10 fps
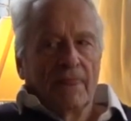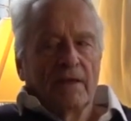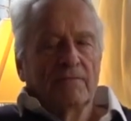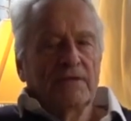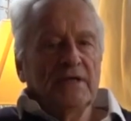
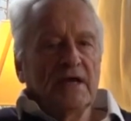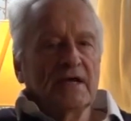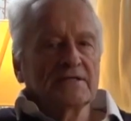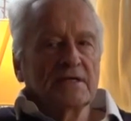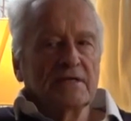We
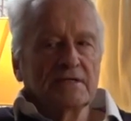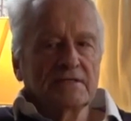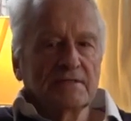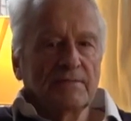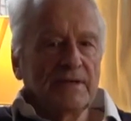are
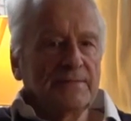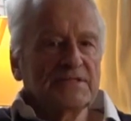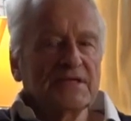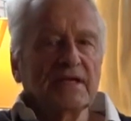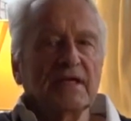maybe
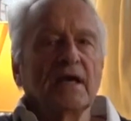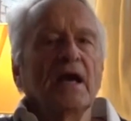singing